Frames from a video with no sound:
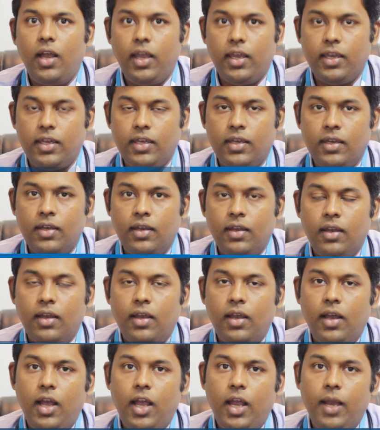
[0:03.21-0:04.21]
Hi,
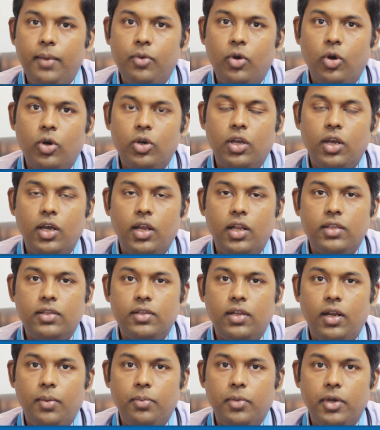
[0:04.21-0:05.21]
I'm Doctor
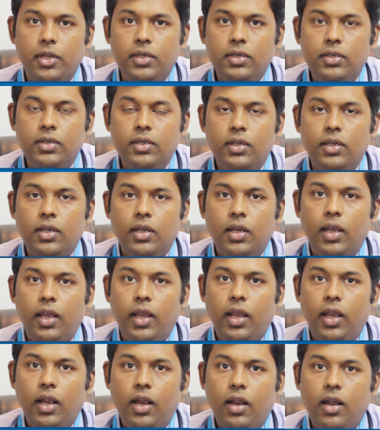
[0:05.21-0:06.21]
Anantharaman,
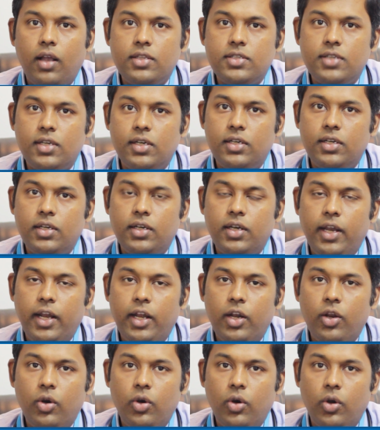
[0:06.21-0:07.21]
Consultant
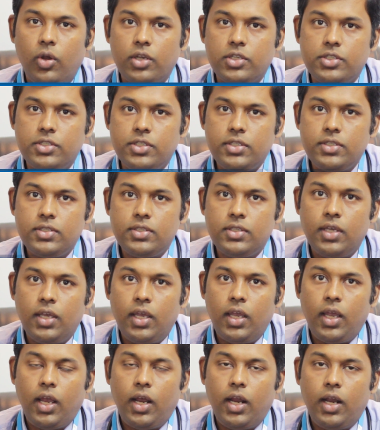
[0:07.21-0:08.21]
Endocrinologist
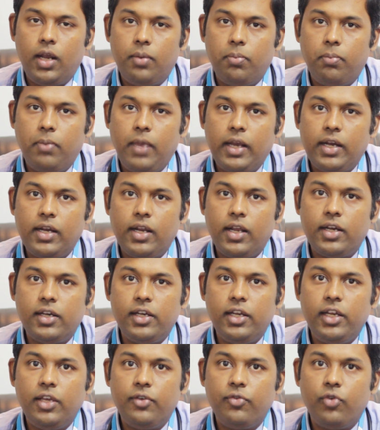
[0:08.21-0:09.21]
at Magna
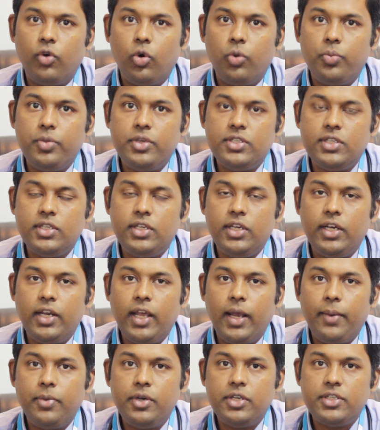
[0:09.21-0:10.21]
Clinic for Obesity,
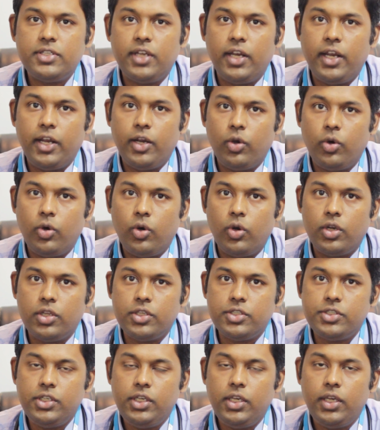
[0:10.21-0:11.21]
Diabetes, and
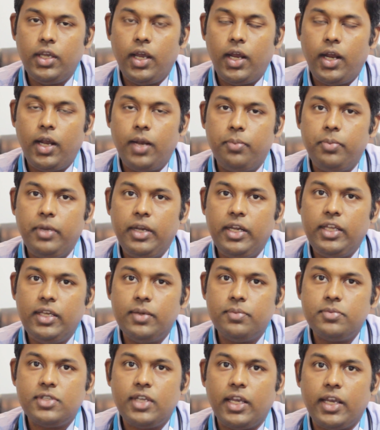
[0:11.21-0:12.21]
Endocrinology at B T
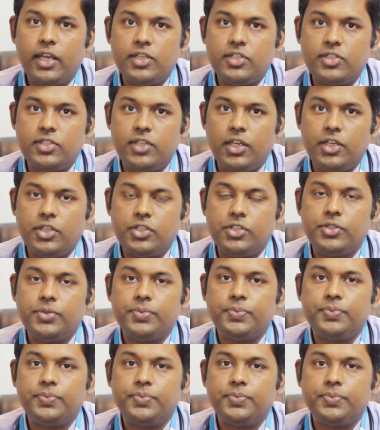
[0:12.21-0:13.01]
M Second Stage.